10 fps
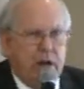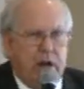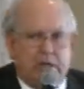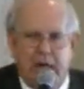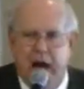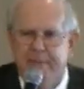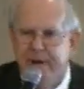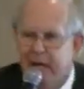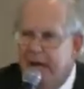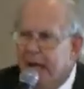looked up
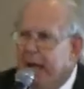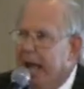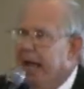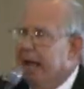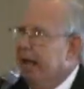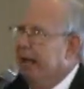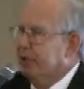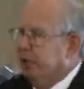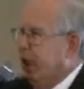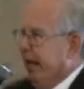and
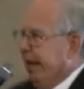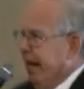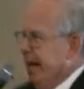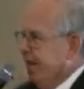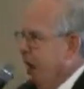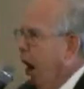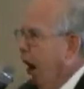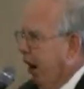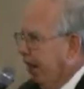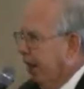it started getting
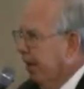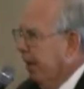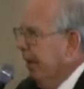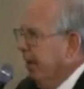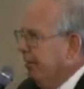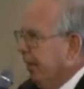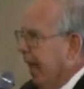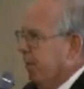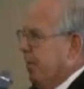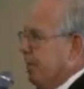dark.
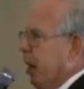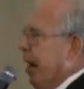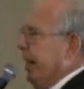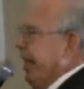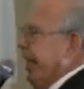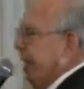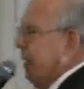And when it started getting